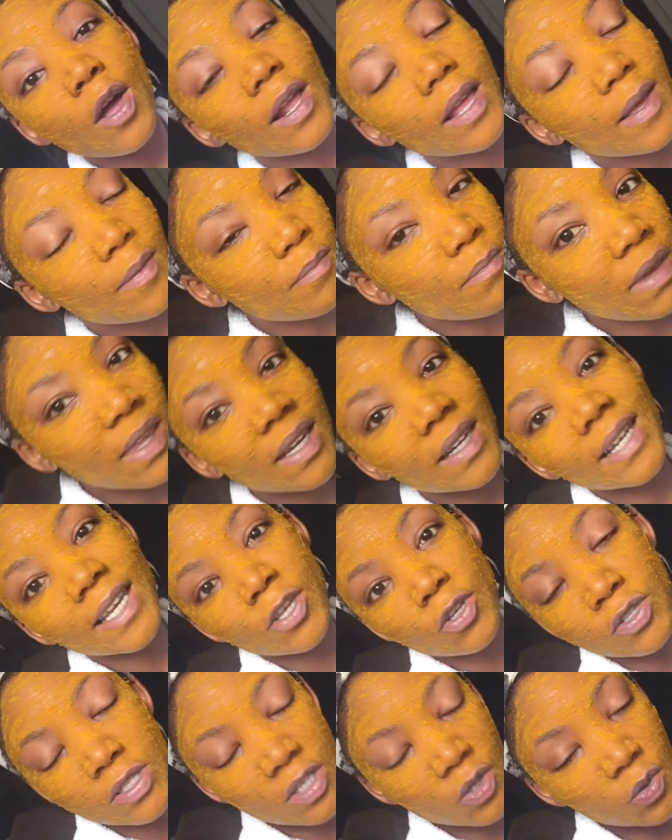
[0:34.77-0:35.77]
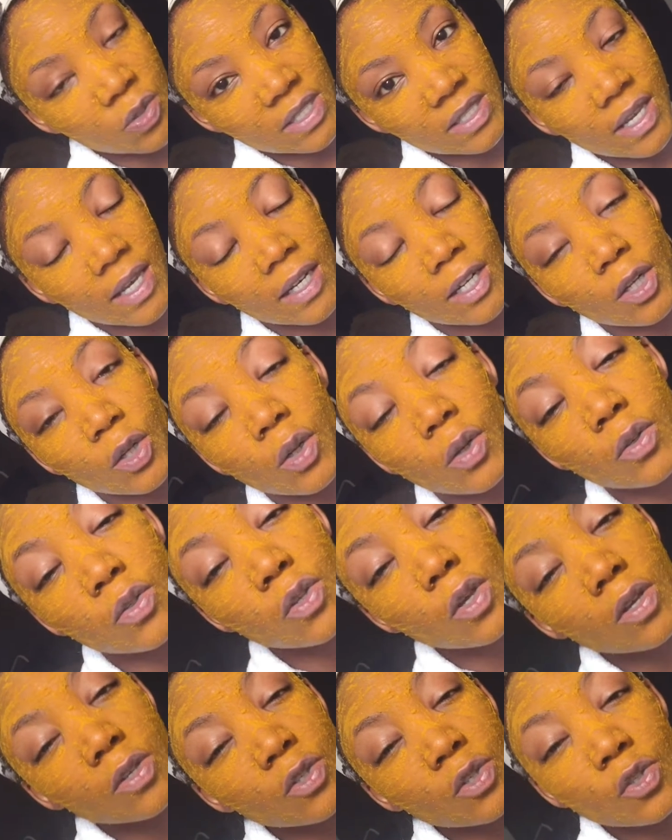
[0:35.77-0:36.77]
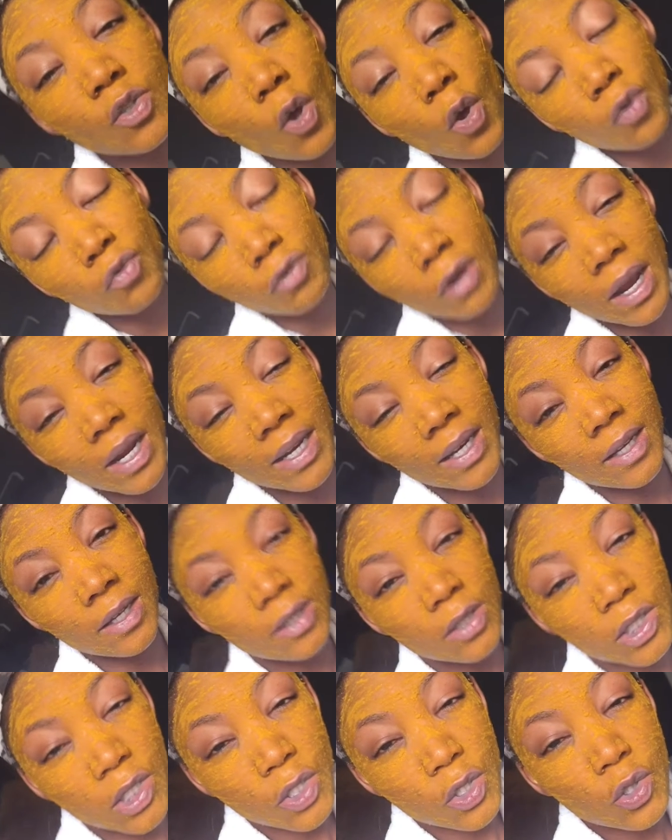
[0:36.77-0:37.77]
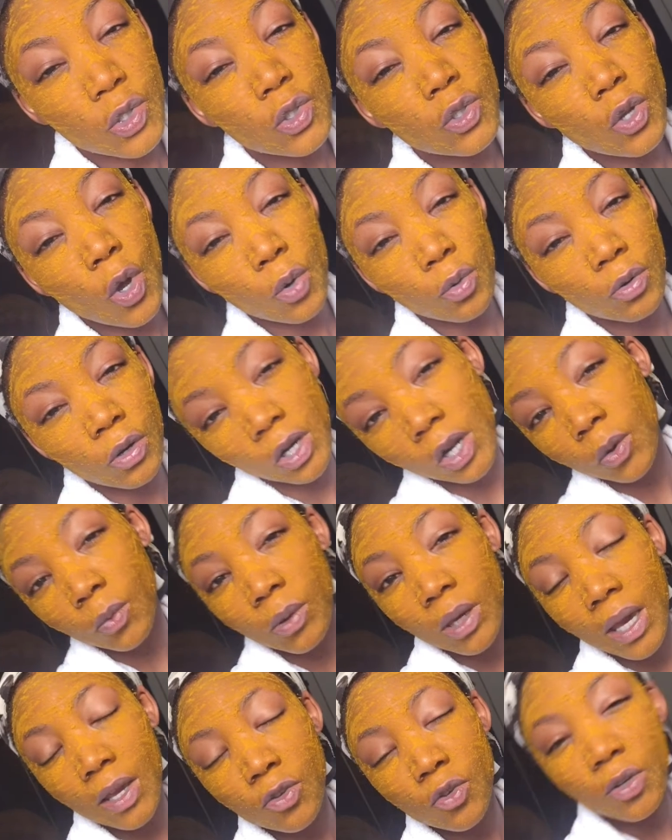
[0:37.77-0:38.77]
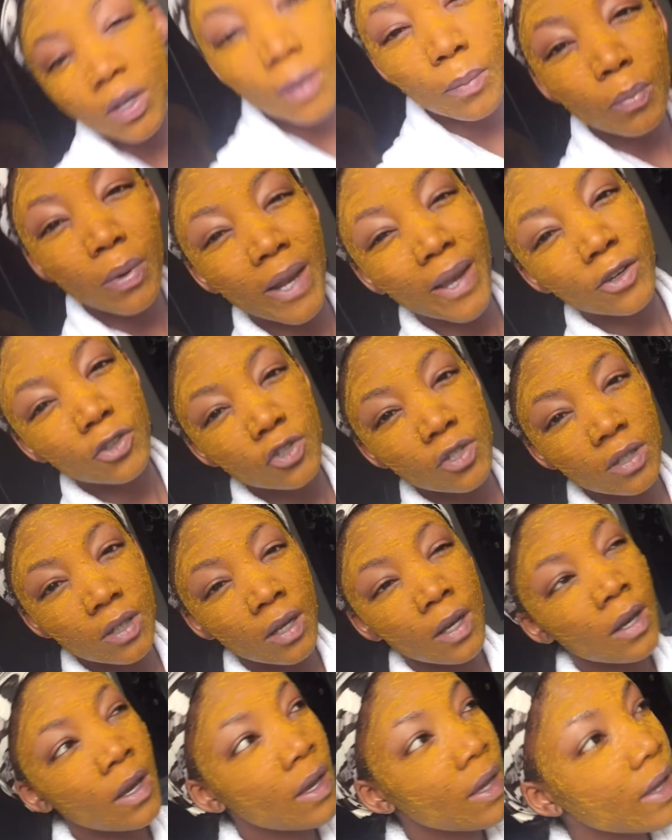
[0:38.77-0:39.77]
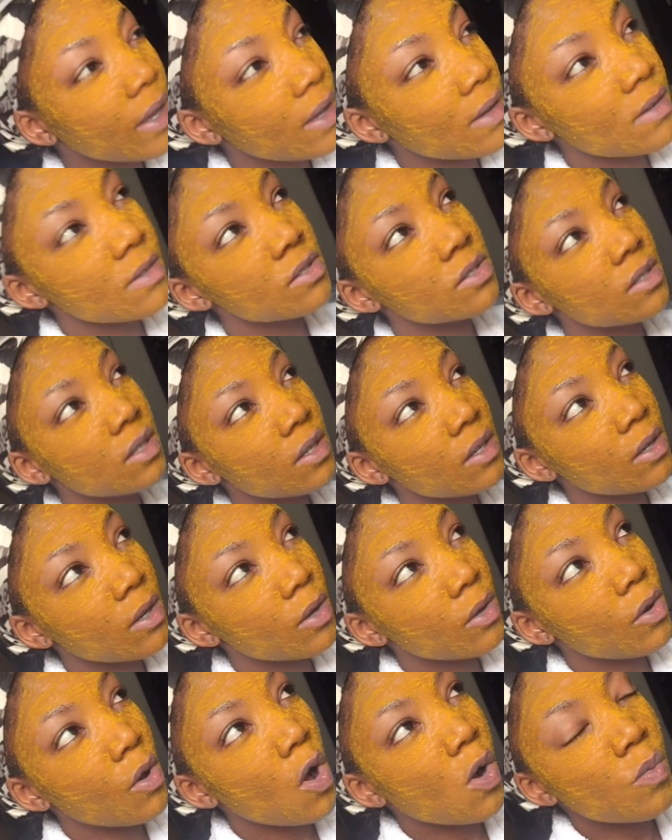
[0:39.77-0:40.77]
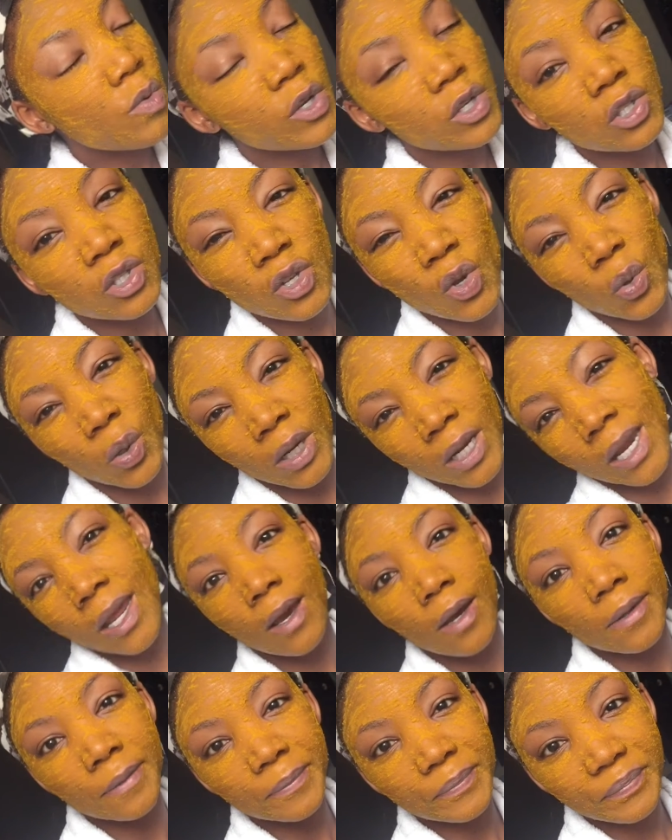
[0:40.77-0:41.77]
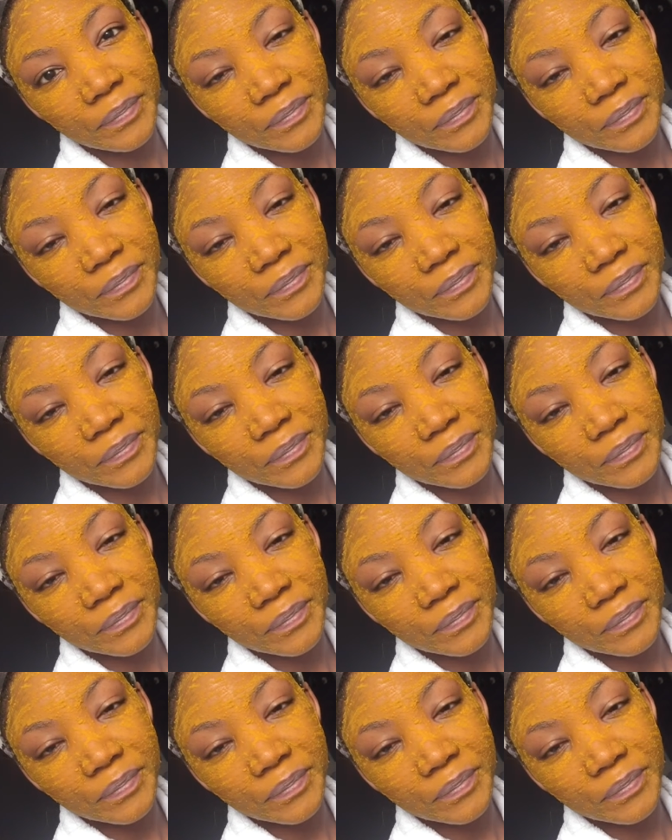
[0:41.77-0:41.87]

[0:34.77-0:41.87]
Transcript: Immediately you see your skin, it looks so radiant, so glowy, and your complexion is almost so clear.